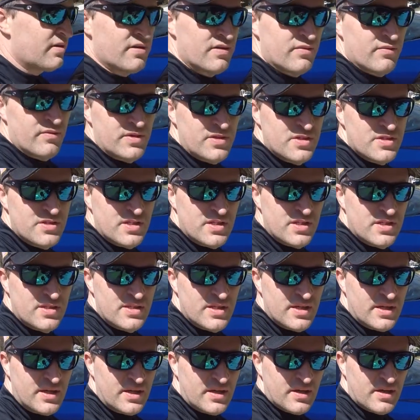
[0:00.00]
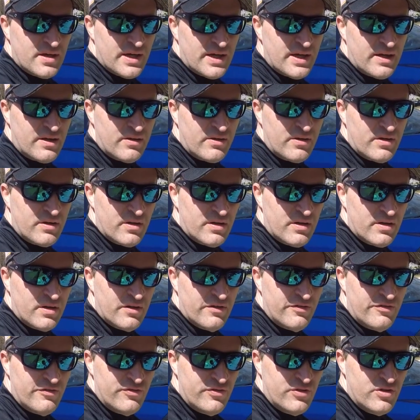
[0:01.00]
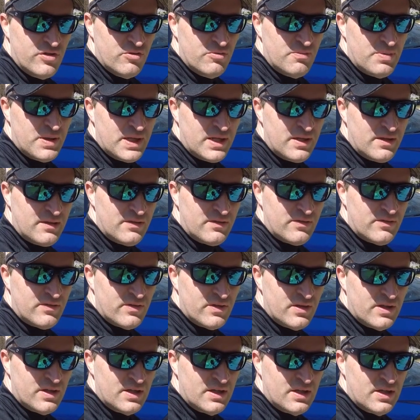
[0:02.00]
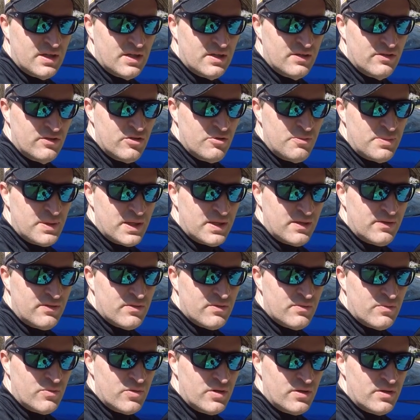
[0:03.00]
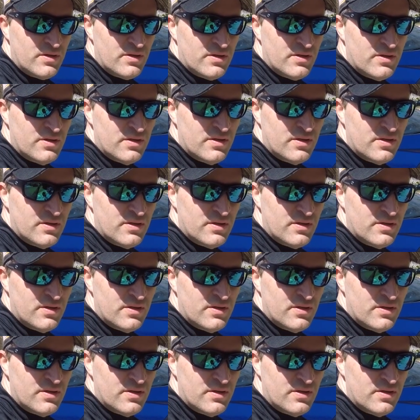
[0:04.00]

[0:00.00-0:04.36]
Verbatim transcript: we just need to take out a few pins, two pins and one